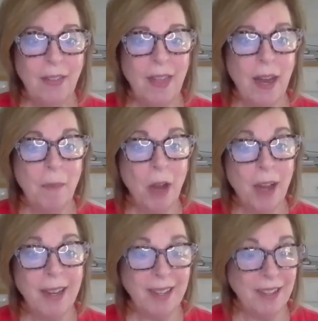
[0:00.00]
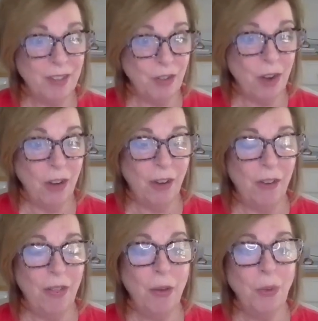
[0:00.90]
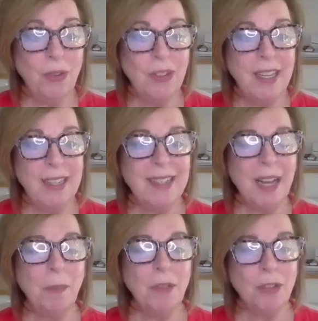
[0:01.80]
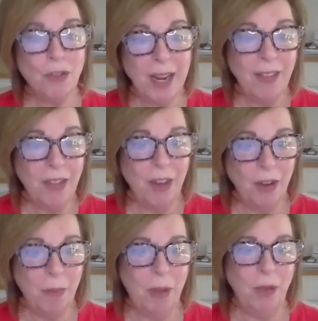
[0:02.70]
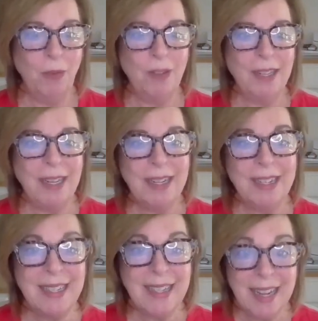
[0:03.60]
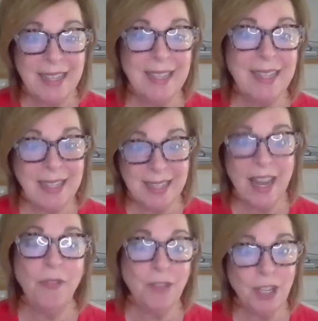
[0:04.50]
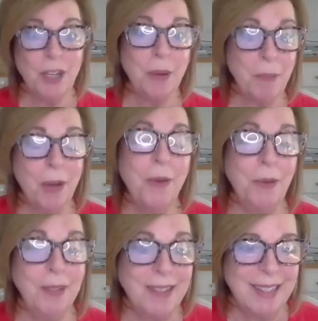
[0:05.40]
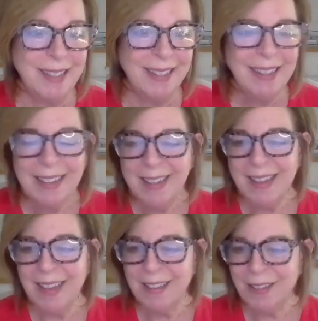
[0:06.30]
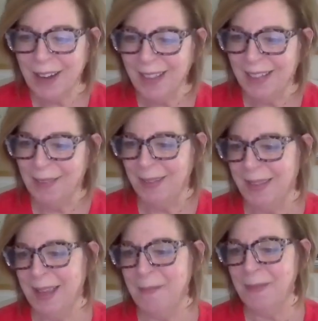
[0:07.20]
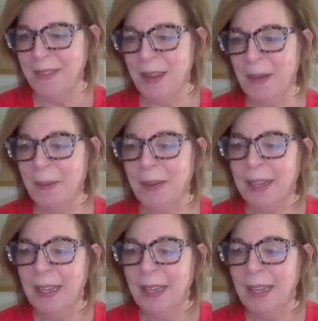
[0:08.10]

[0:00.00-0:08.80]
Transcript: then I'm not going to get stronger. Those things help strengthen your bones. It sends stuff to your bones that strengthens them. So,